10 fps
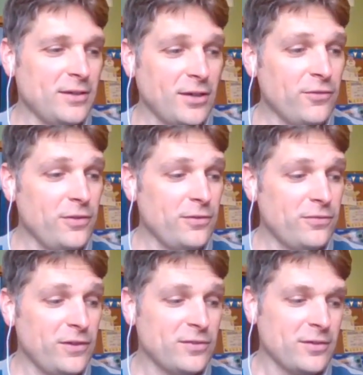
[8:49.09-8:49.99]
covered the
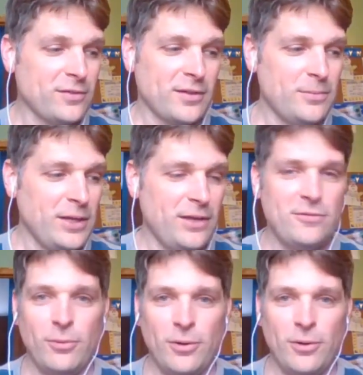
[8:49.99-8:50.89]
physics on page
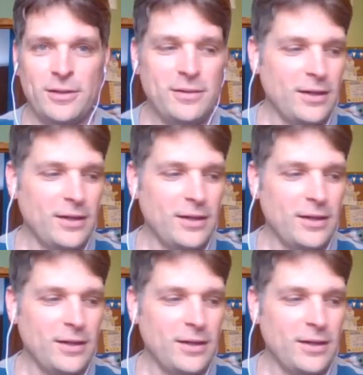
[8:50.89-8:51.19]
1.